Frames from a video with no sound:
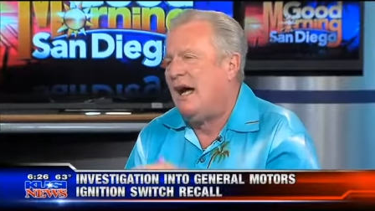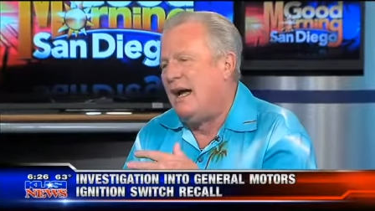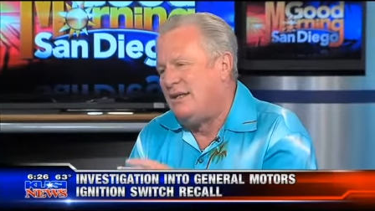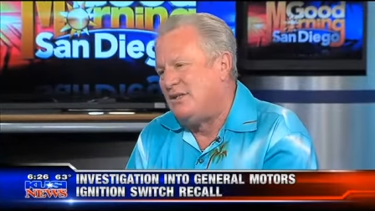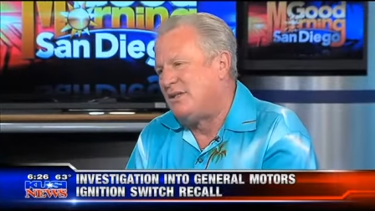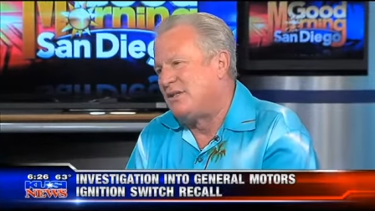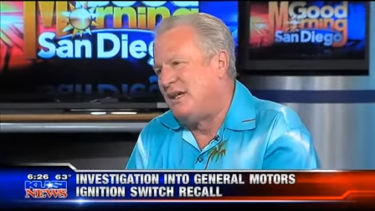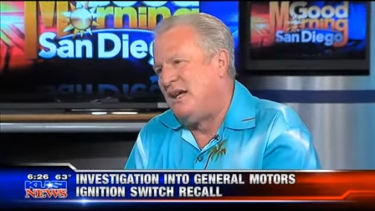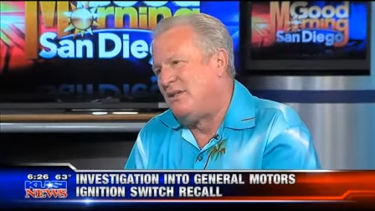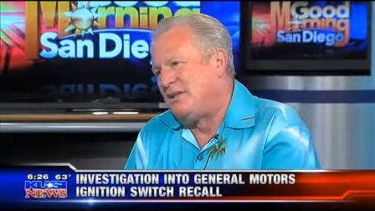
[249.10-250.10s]
I used to
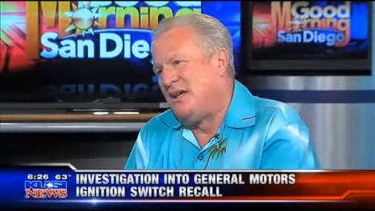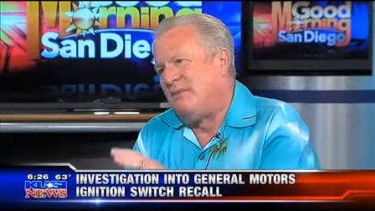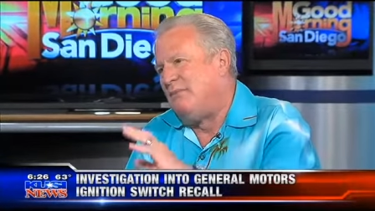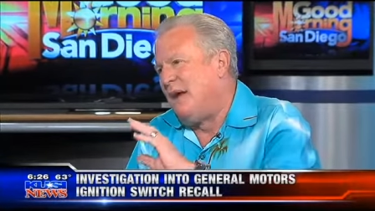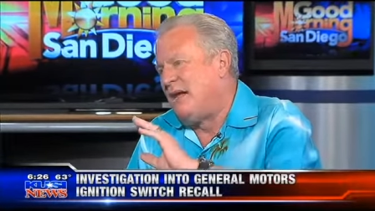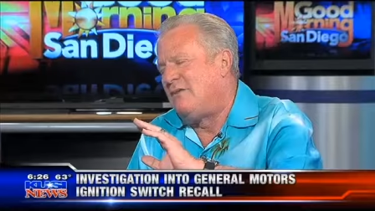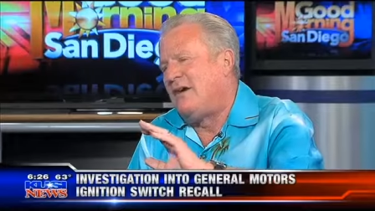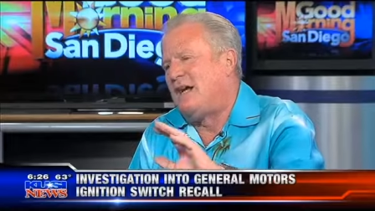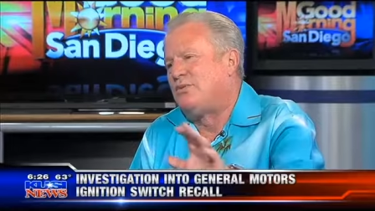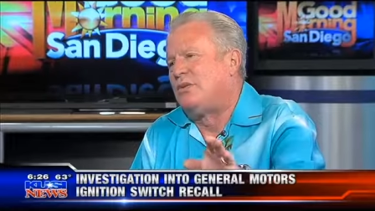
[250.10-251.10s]
say all the time,
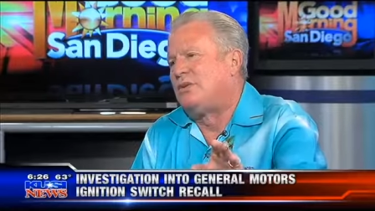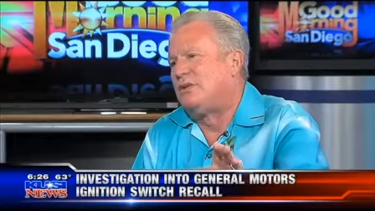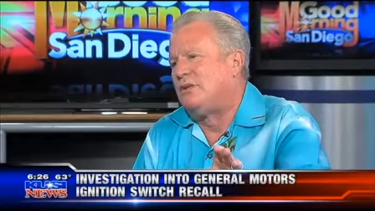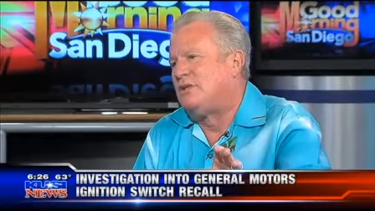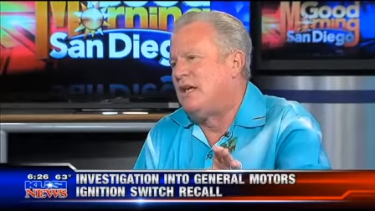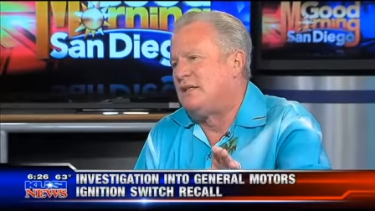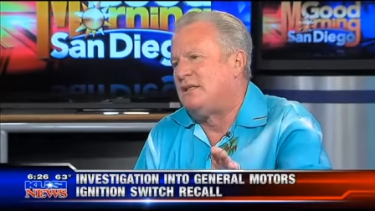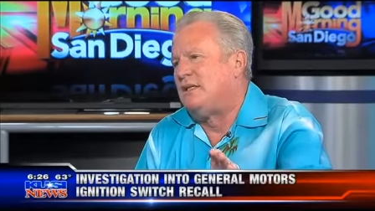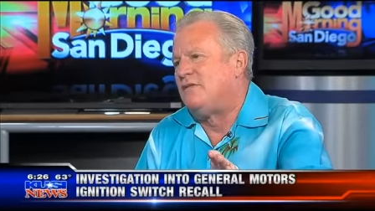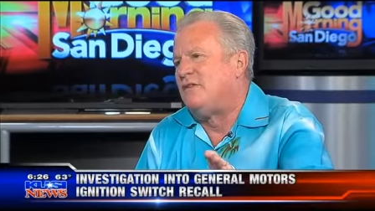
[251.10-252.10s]
manufacturers test
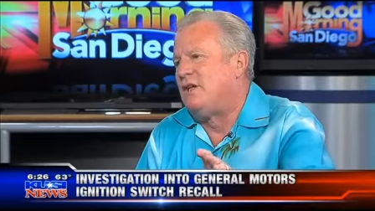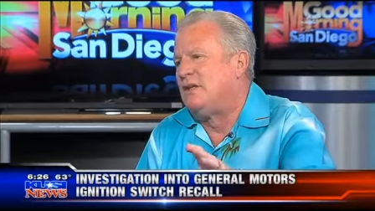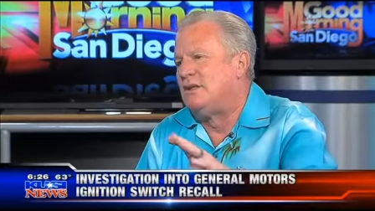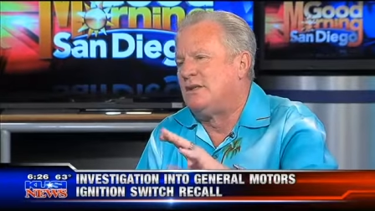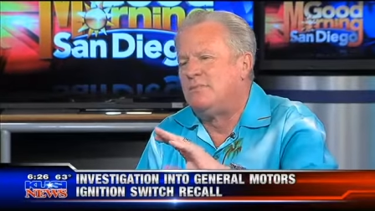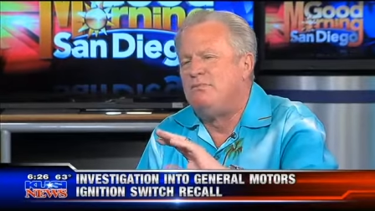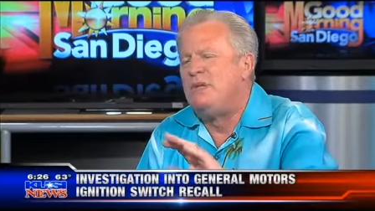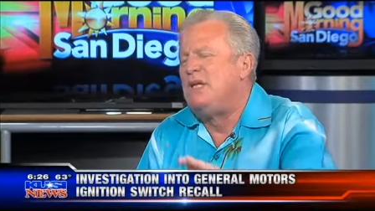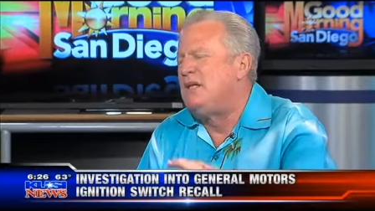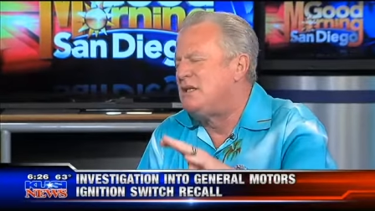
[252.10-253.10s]
these vehicles
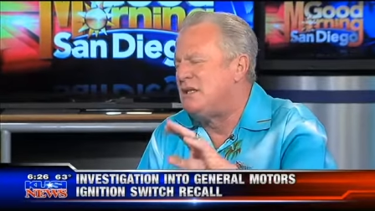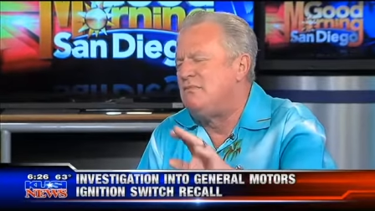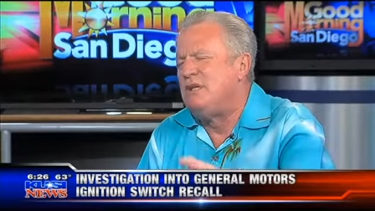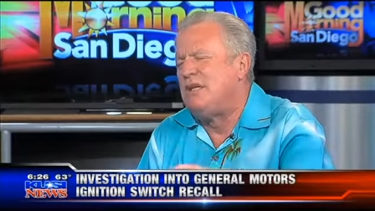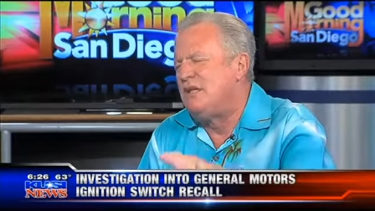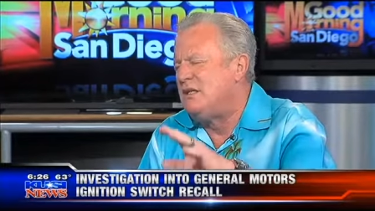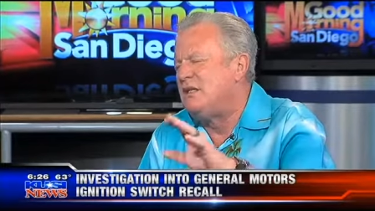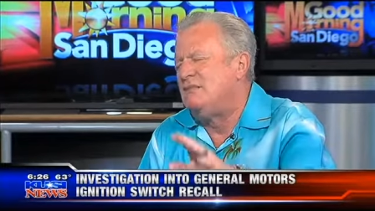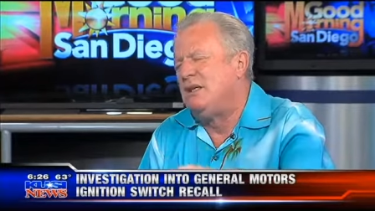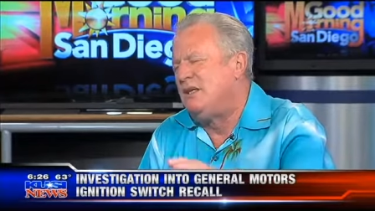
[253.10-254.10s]
millions and millions
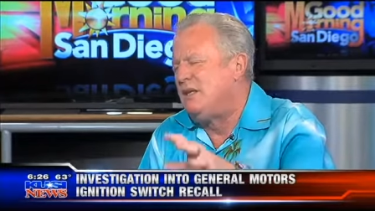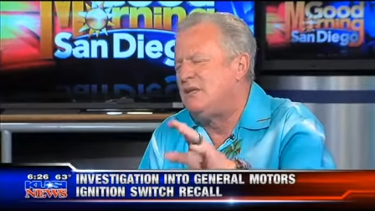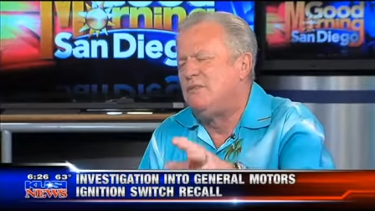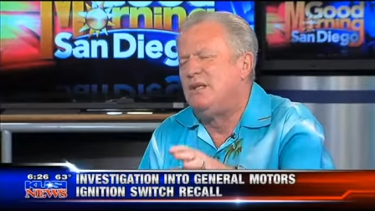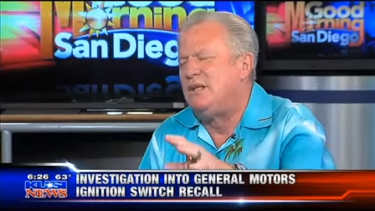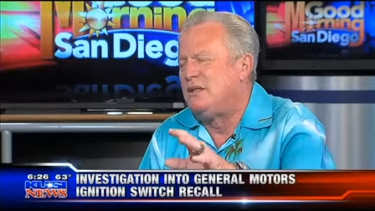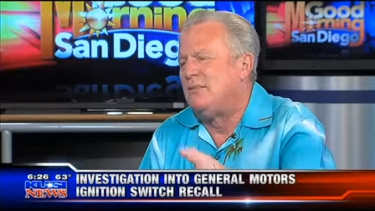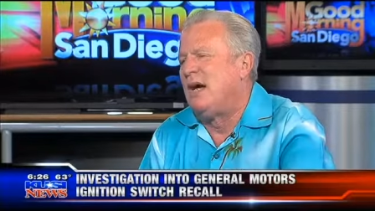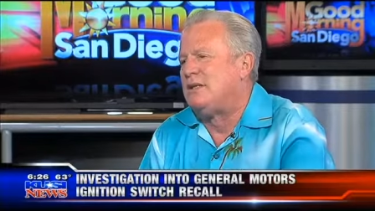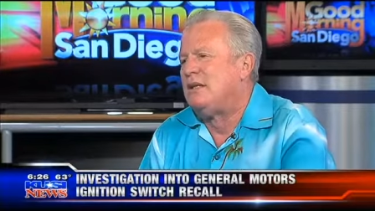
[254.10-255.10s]
and millions and millions of
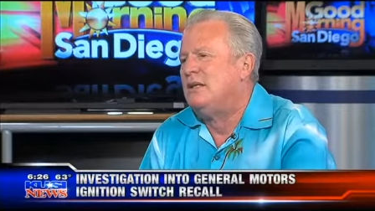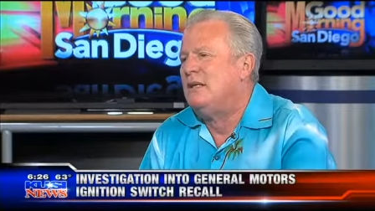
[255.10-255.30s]
miles,